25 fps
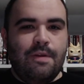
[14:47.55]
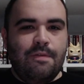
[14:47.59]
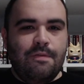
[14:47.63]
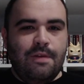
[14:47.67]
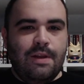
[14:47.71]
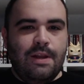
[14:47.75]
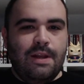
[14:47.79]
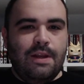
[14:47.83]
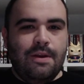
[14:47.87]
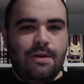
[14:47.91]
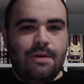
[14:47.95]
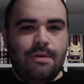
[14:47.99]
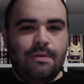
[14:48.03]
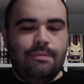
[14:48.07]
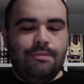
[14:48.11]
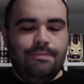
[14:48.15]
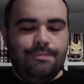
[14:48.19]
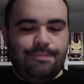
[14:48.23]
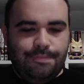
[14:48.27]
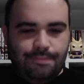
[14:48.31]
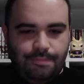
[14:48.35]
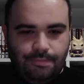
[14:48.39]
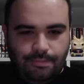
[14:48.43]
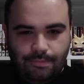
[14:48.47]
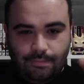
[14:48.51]
video.
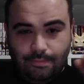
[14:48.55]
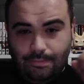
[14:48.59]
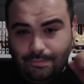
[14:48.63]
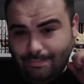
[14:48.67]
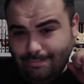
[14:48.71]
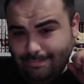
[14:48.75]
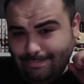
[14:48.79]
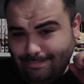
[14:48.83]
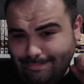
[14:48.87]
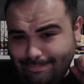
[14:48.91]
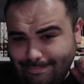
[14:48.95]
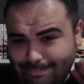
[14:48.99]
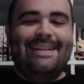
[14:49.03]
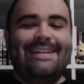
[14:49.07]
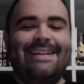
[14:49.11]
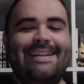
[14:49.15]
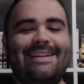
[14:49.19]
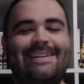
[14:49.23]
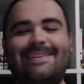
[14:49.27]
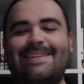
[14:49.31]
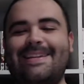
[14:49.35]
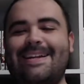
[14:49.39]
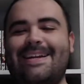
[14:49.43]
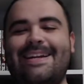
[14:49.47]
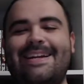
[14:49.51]

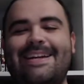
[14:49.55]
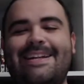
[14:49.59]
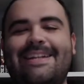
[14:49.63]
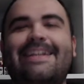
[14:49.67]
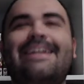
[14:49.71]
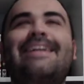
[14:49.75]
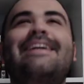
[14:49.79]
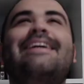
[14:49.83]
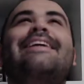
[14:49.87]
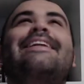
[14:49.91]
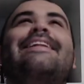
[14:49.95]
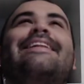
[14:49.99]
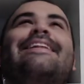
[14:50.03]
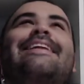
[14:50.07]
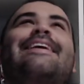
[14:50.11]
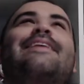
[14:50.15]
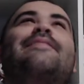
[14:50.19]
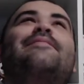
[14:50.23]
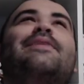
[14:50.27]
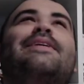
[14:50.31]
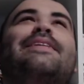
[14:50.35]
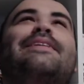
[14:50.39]
That's not it. Damn it.